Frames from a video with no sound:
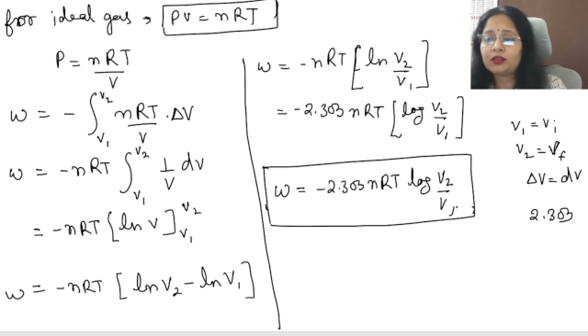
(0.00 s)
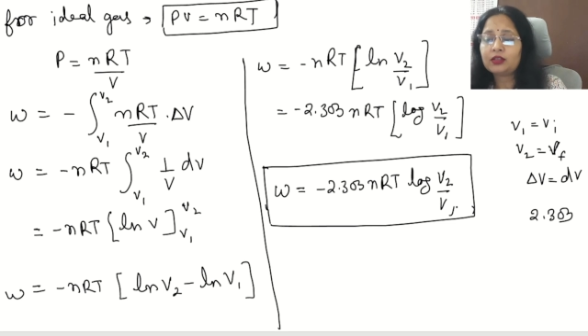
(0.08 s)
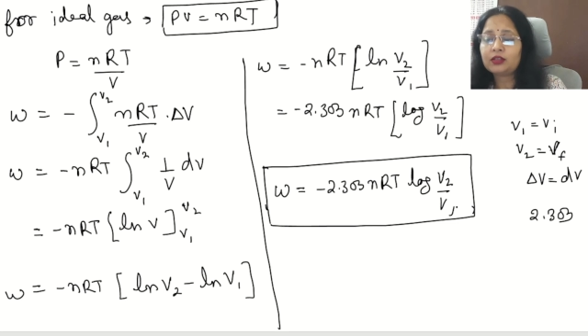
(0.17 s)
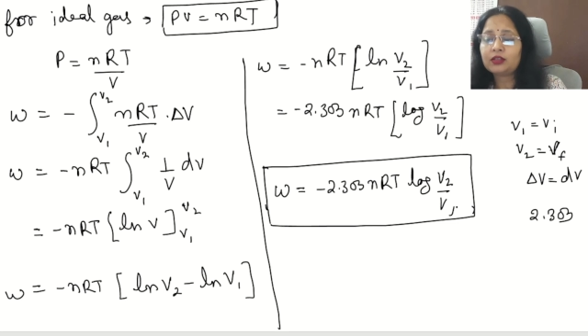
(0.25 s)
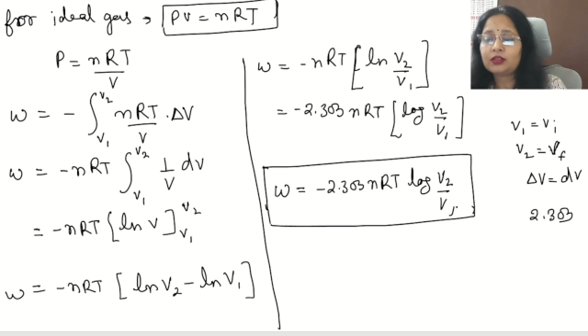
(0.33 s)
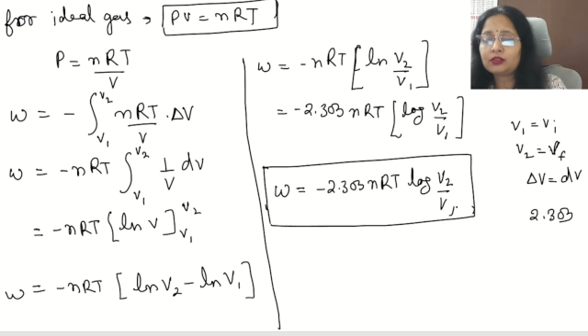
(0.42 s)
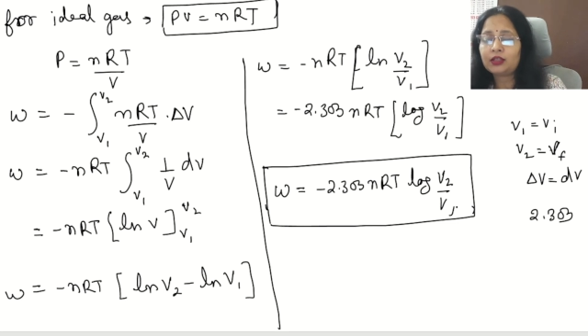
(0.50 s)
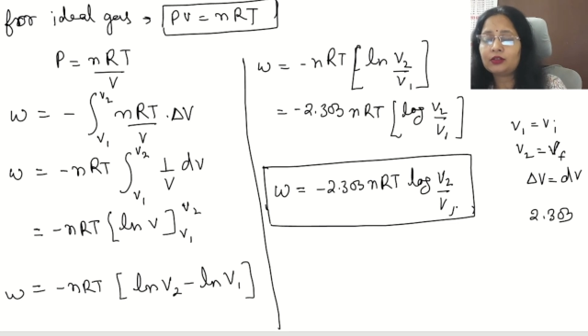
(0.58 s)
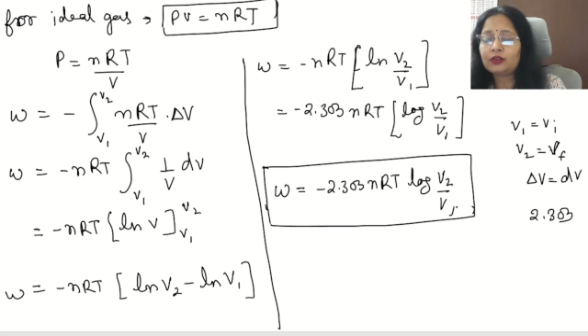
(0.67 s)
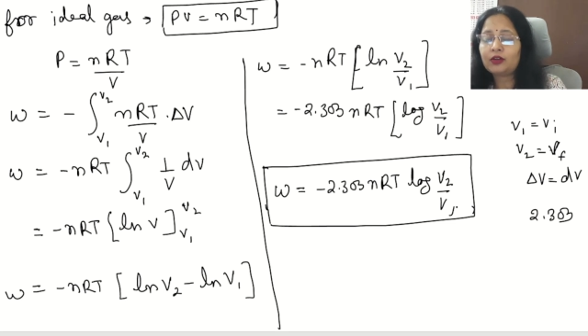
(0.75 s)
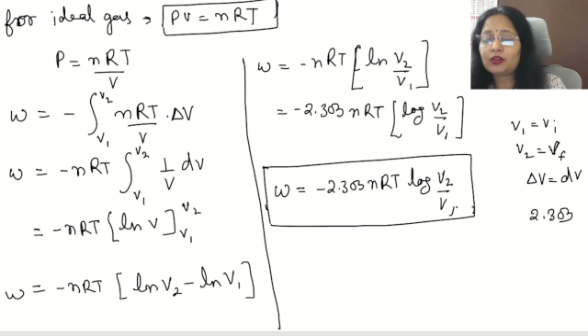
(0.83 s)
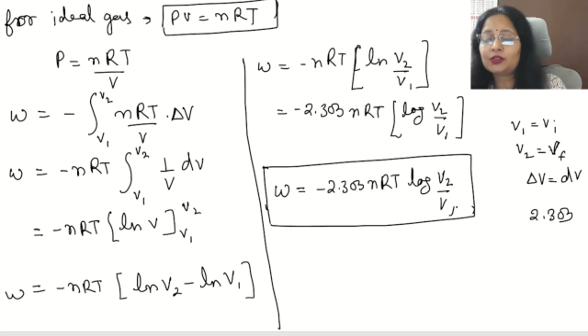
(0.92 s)
Sorry,
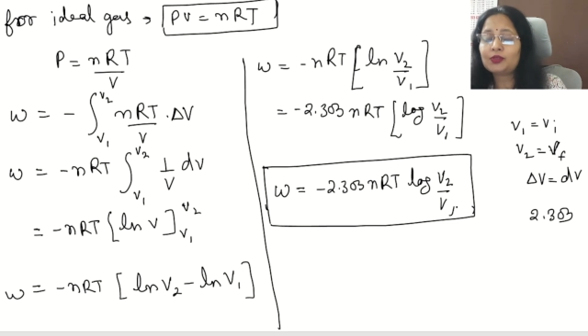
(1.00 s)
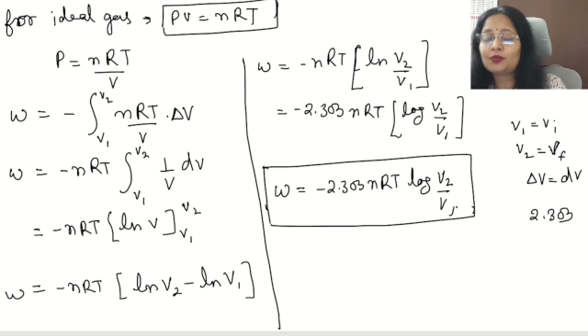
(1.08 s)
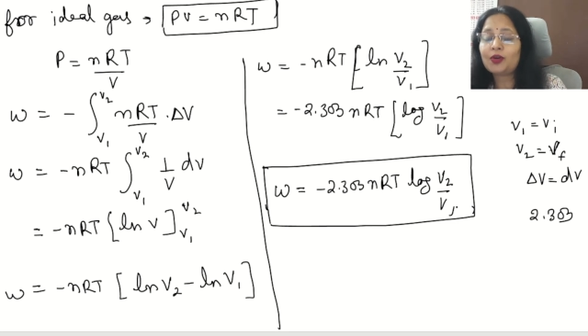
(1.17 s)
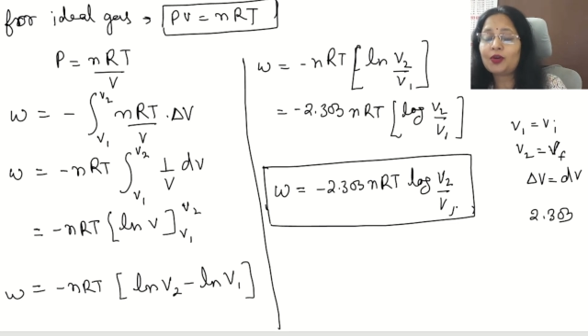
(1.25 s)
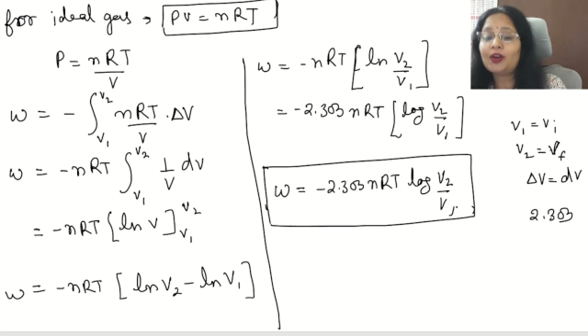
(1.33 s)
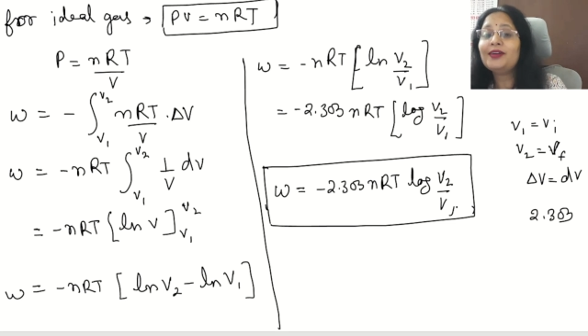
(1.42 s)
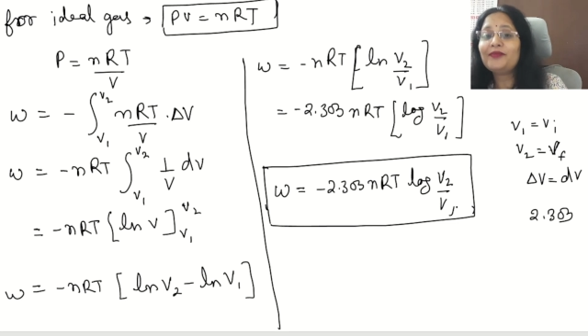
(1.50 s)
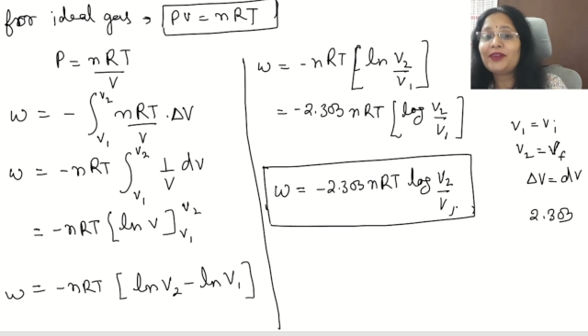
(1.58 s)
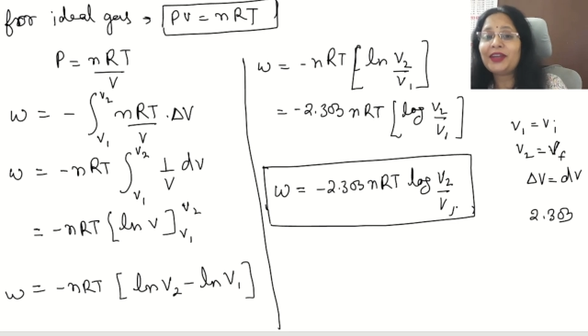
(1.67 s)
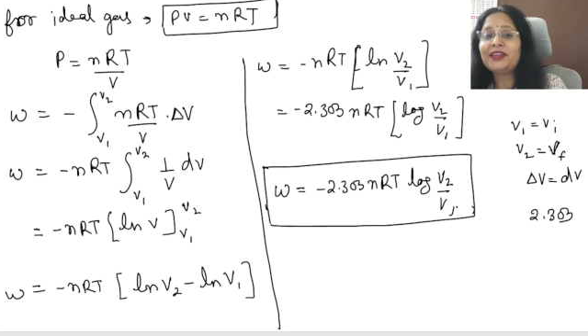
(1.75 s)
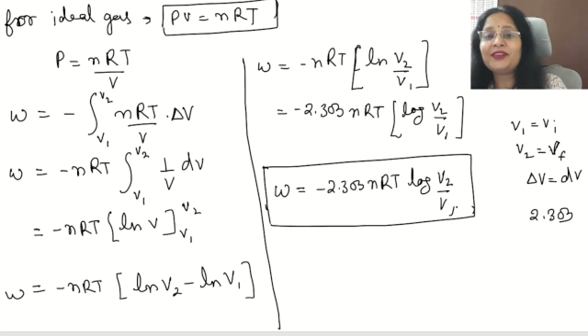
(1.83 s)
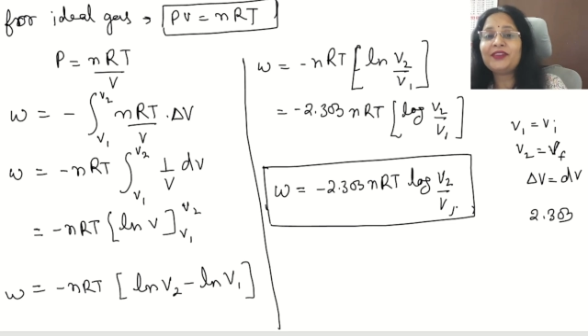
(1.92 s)
not small,
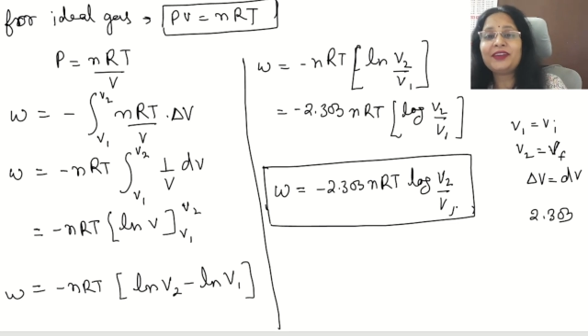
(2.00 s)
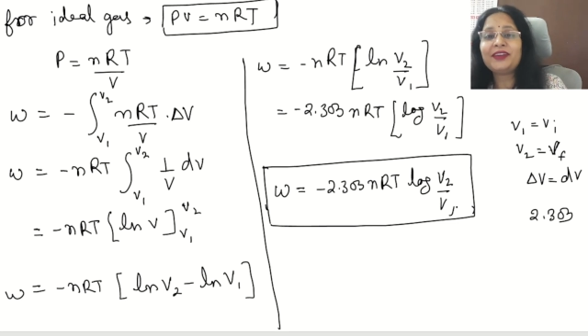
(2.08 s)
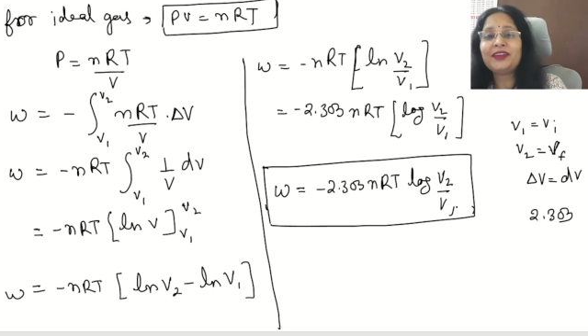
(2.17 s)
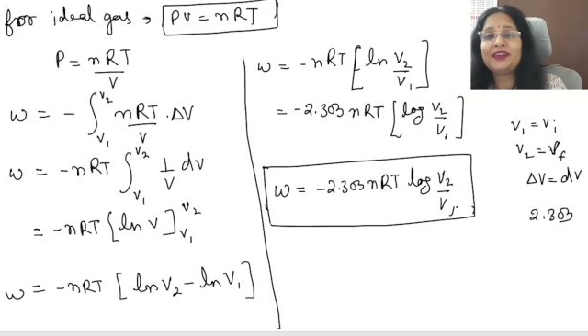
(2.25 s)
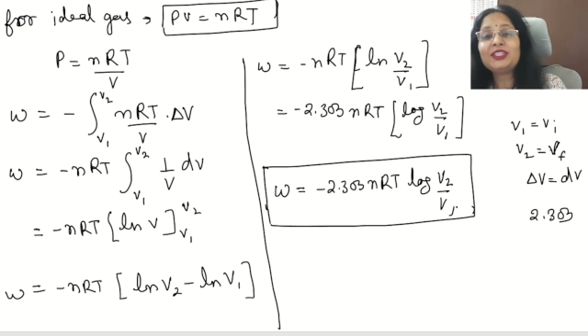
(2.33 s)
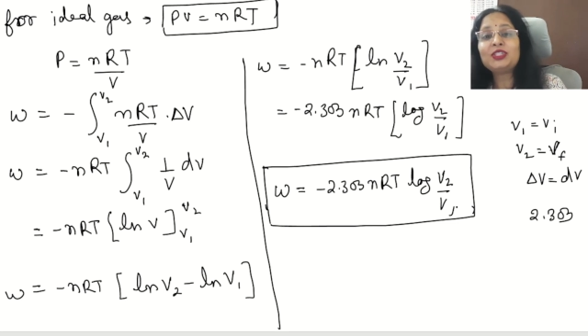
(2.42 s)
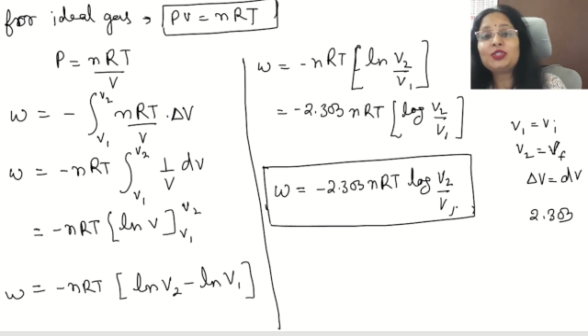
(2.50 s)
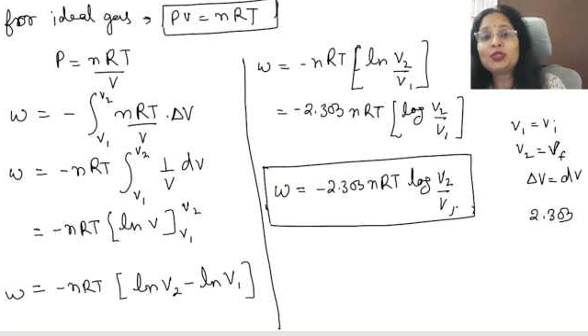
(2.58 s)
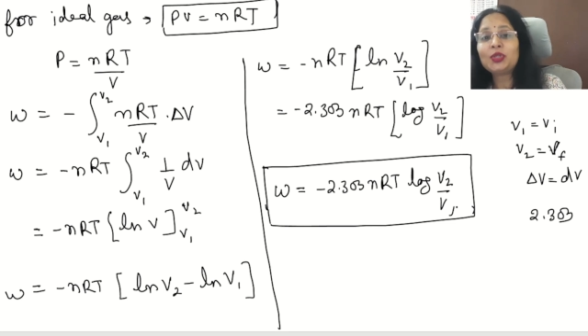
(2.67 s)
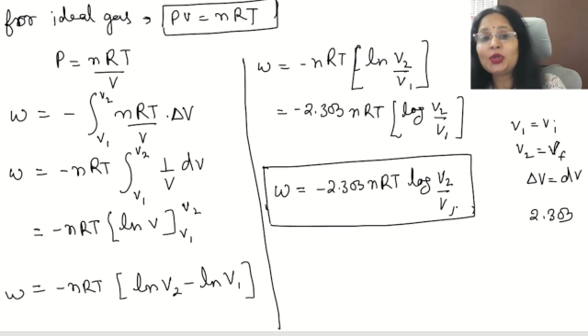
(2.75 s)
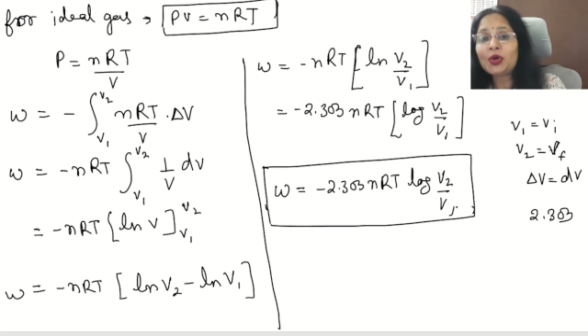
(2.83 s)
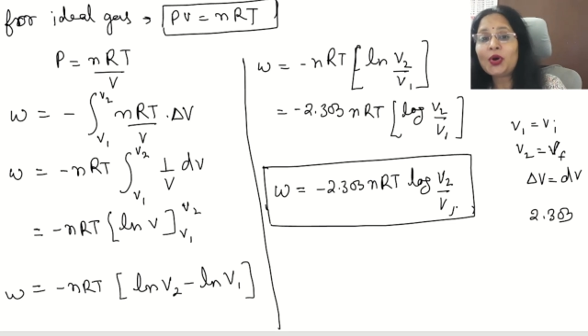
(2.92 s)
very
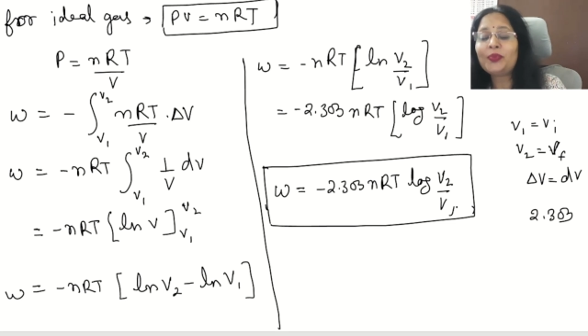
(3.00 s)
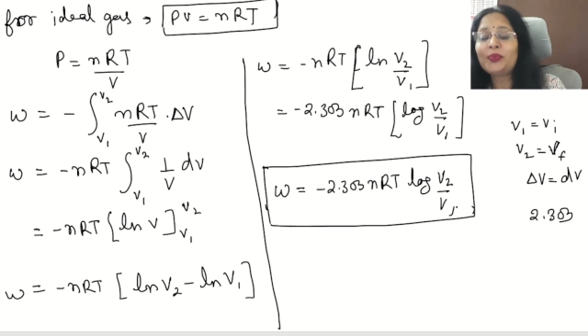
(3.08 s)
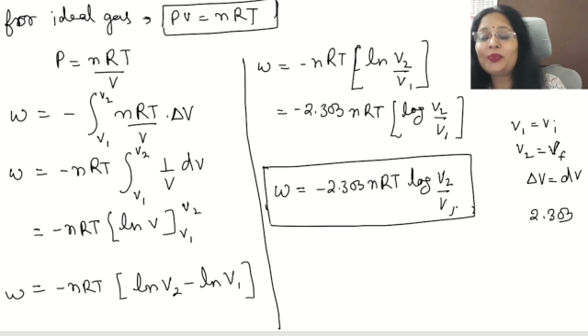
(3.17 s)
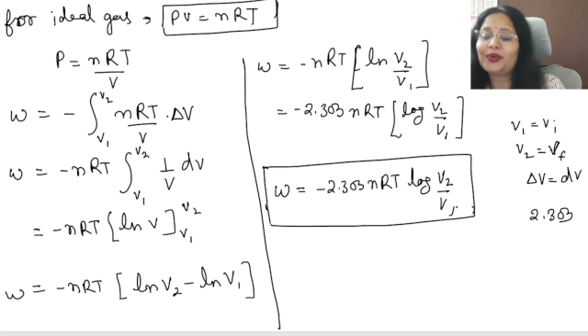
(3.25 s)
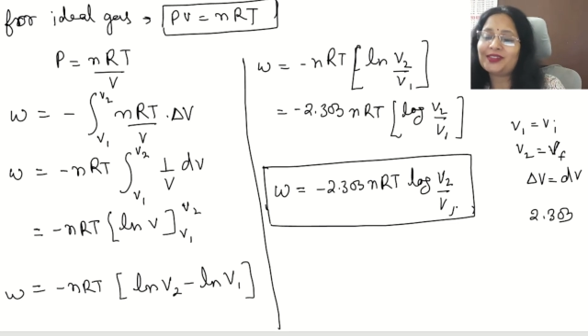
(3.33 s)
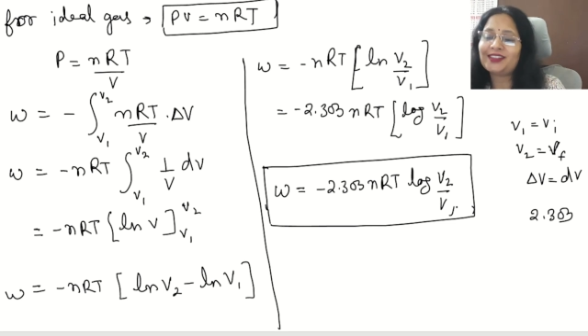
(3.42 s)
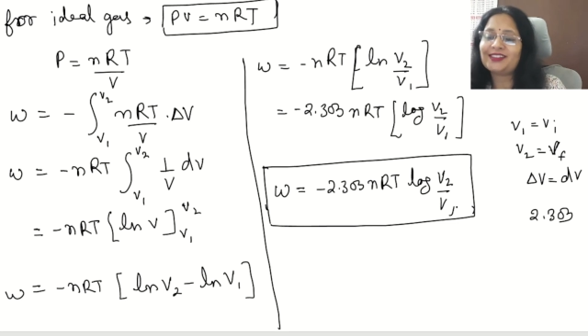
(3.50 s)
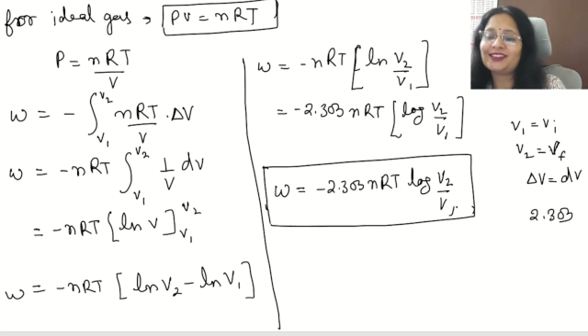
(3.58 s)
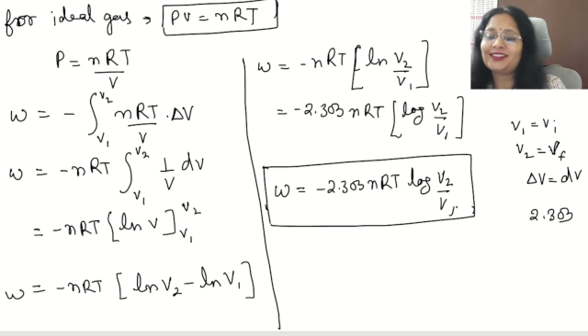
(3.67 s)
slow process.